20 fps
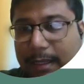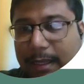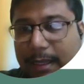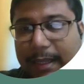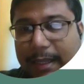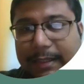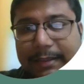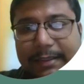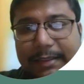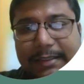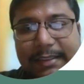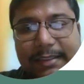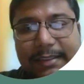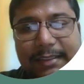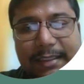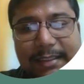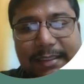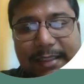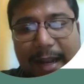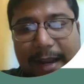and this is
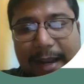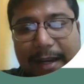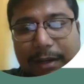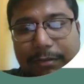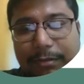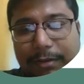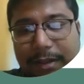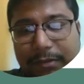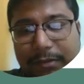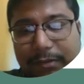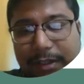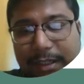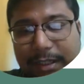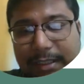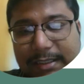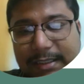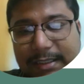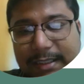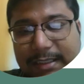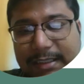the slide where we
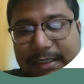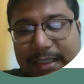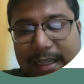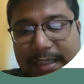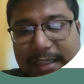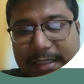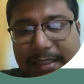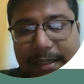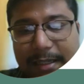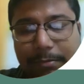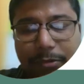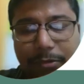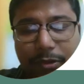discussed last time.